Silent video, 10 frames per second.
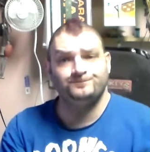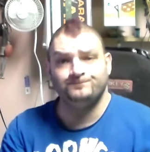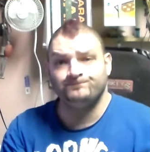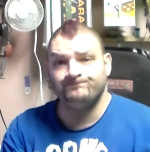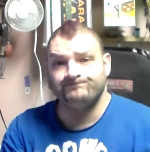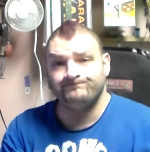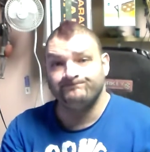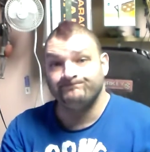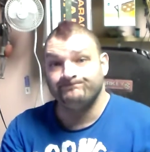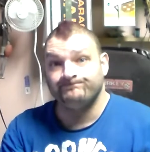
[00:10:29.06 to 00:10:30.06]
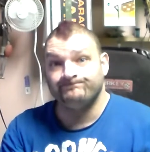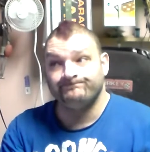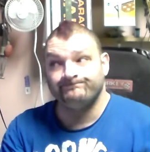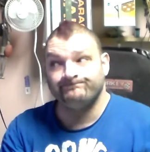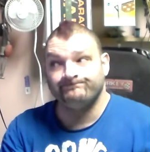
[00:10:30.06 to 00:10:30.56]

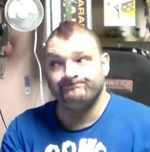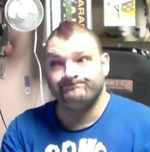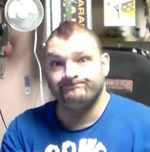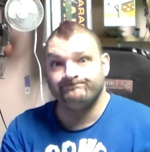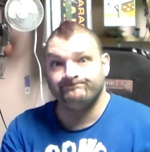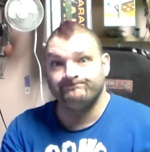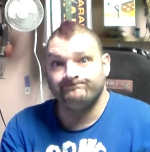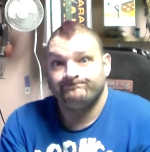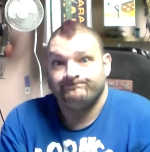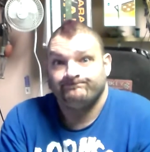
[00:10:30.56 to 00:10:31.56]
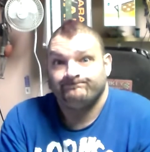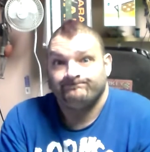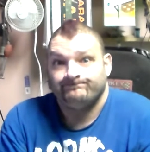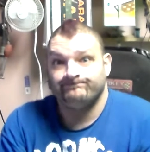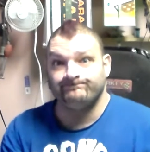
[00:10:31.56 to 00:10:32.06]

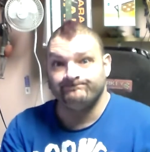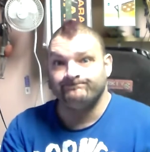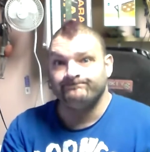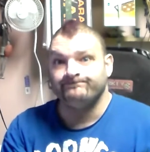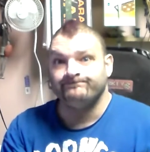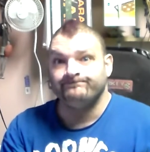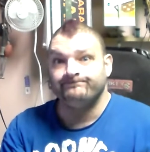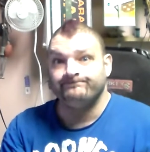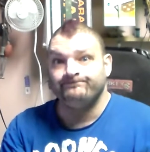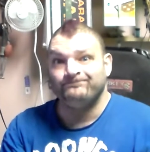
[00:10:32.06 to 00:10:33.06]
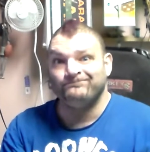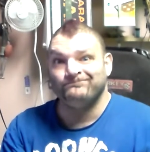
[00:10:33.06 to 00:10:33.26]
No one is speaking in this clip.